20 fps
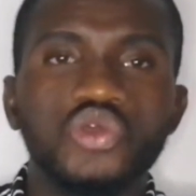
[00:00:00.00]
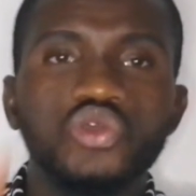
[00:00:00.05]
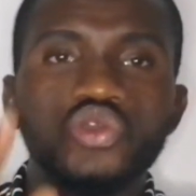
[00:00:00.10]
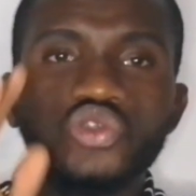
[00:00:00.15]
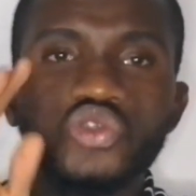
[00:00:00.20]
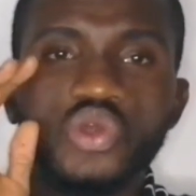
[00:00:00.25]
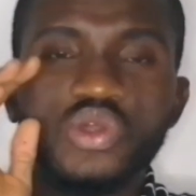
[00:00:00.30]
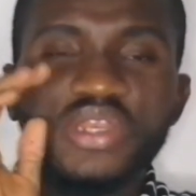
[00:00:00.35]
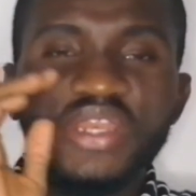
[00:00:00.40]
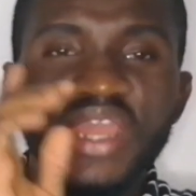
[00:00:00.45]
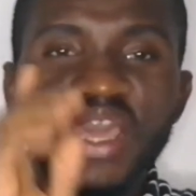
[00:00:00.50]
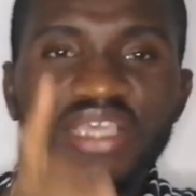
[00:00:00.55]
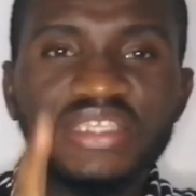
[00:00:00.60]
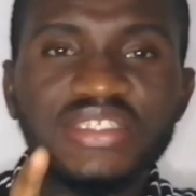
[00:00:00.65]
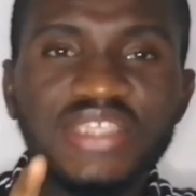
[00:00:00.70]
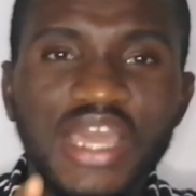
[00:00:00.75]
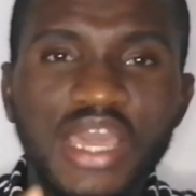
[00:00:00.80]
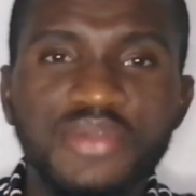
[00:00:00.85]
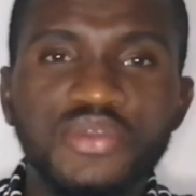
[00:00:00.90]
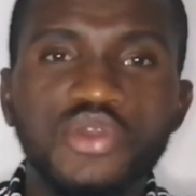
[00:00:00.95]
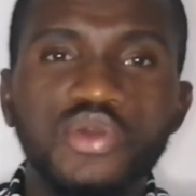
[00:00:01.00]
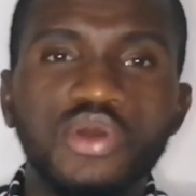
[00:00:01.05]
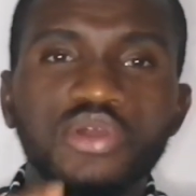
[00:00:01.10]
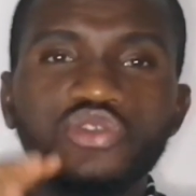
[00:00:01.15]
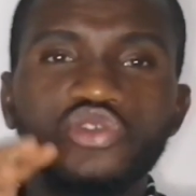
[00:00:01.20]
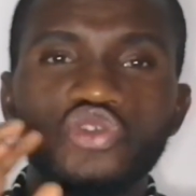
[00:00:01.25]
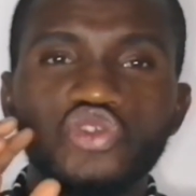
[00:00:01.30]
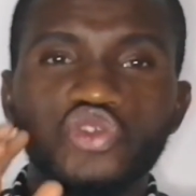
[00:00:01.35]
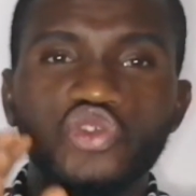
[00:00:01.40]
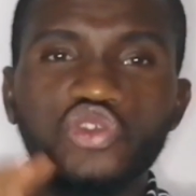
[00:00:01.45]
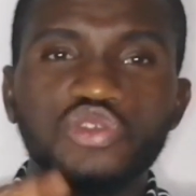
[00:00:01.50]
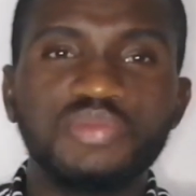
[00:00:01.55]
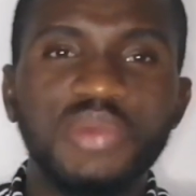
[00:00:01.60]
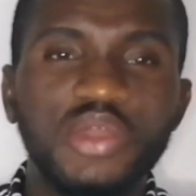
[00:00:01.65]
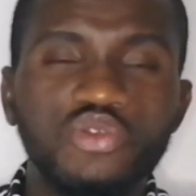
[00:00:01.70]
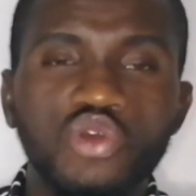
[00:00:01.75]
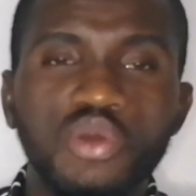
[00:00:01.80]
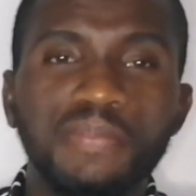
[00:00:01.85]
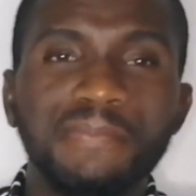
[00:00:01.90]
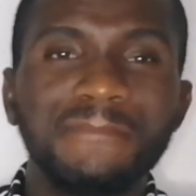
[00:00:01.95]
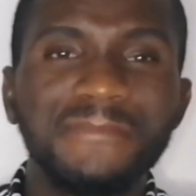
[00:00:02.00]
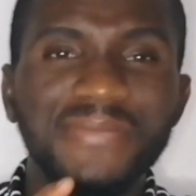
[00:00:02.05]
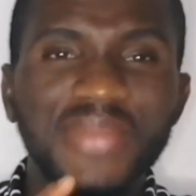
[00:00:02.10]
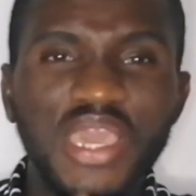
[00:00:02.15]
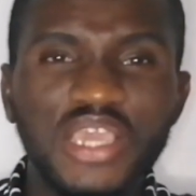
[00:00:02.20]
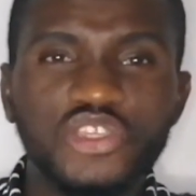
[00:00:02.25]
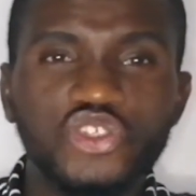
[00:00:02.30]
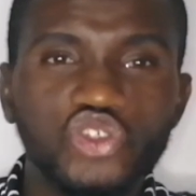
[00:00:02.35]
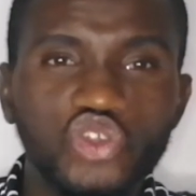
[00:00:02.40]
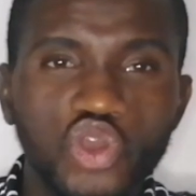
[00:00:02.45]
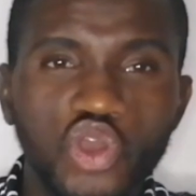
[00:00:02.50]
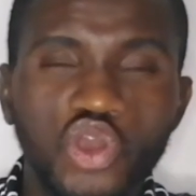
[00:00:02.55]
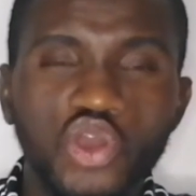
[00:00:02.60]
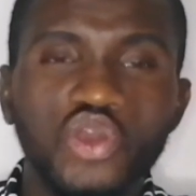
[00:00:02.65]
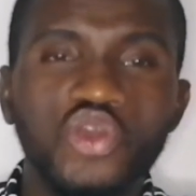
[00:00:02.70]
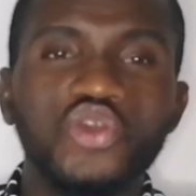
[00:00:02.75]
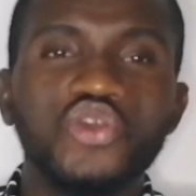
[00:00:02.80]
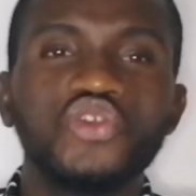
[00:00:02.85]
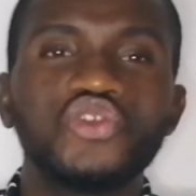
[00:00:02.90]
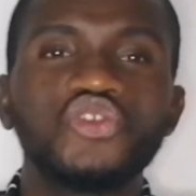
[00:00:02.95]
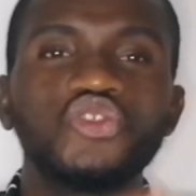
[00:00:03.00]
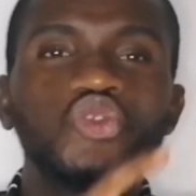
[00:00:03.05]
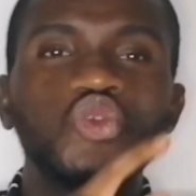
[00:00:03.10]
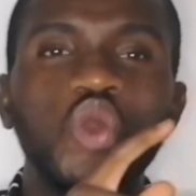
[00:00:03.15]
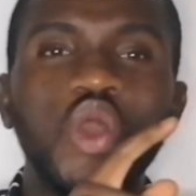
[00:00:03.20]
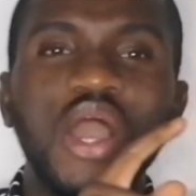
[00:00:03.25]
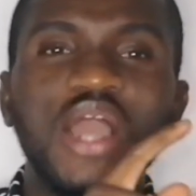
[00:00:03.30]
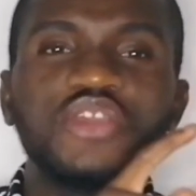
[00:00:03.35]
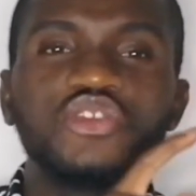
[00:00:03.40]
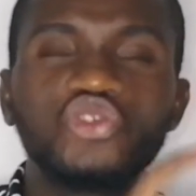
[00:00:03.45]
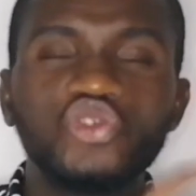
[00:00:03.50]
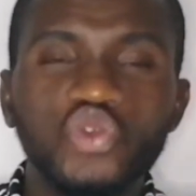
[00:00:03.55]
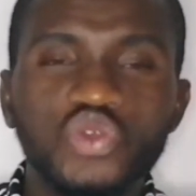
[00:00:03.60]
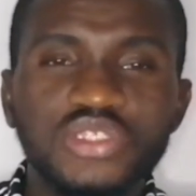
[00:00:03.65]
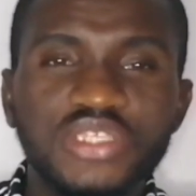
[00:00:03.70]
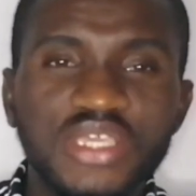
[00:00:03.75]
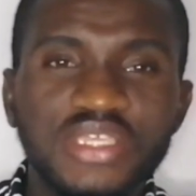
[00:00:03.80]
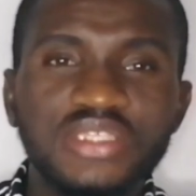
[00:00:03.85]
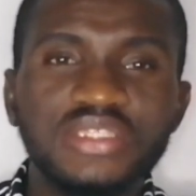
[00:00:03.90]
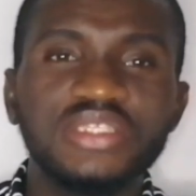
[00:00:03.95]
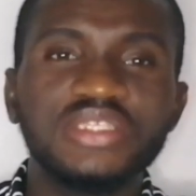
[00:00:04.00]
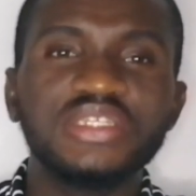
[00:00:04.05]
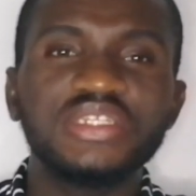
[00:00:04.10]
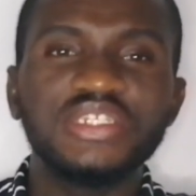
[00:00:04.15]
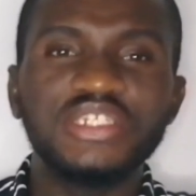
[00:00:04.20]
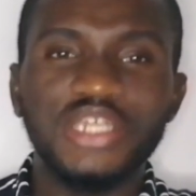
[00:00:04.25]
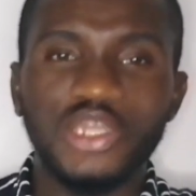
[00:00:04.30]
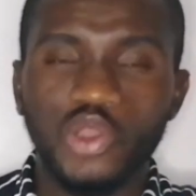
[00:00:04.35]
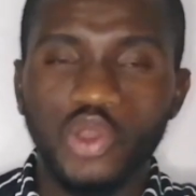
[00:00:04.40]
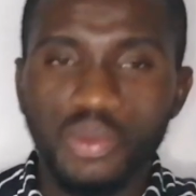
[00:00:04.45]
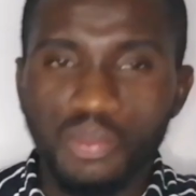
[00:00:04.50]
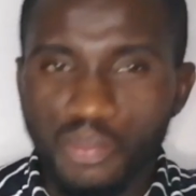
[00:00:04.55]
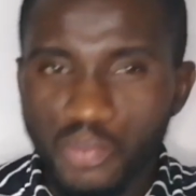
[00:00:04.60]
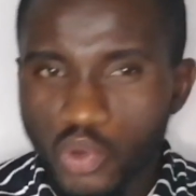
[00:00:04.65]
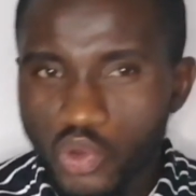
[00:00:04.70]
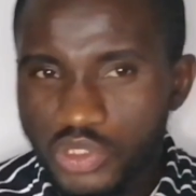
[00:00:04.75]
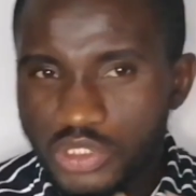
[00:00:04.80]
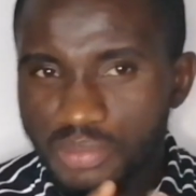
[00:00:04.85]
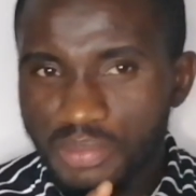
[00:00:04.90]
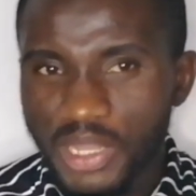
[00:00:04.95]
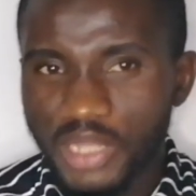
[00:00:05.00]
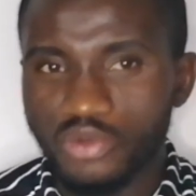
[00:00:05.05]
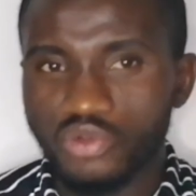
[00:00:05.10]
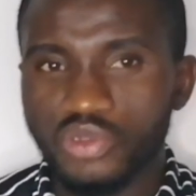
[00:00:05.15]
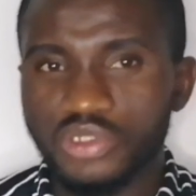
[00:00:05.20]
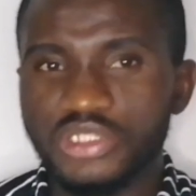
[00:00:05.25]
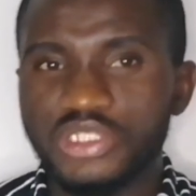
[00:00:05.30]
So next time you want to use manure, make sure you are using decomposed manure,